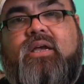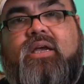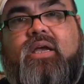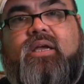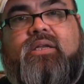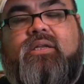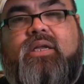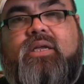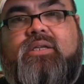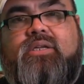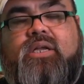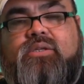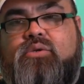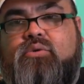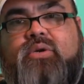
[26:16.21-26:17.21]

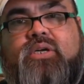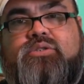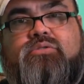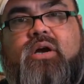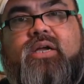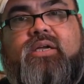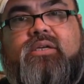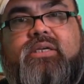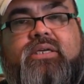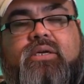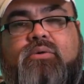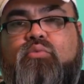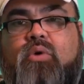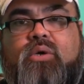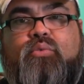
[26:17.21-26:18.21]
in doing a trial in a
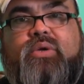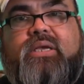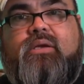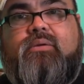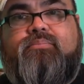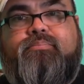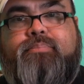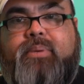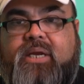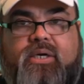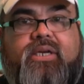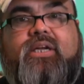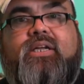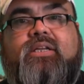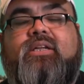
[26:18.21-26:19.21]
1 week
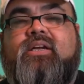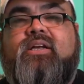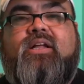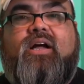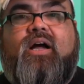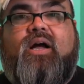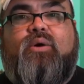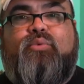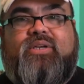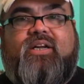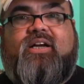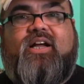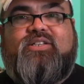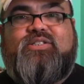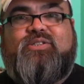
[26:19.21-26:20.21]
period with a
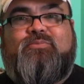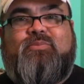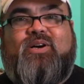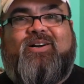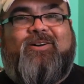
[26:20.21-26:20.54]
customer.